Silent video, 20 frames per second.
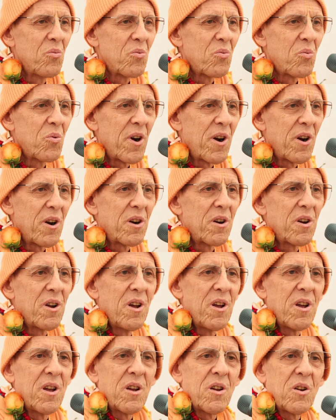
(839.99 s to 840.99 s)
we're
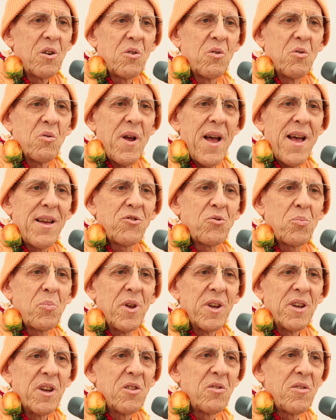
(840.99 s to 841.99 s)

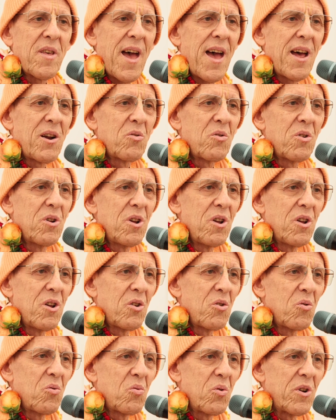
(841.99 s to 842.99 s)
grasping at that
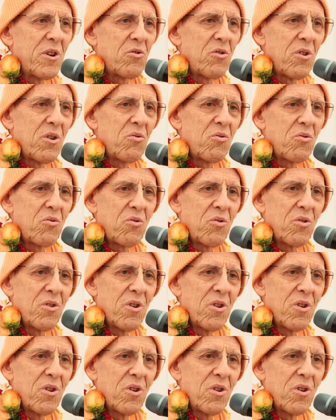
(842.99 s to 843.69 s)
which is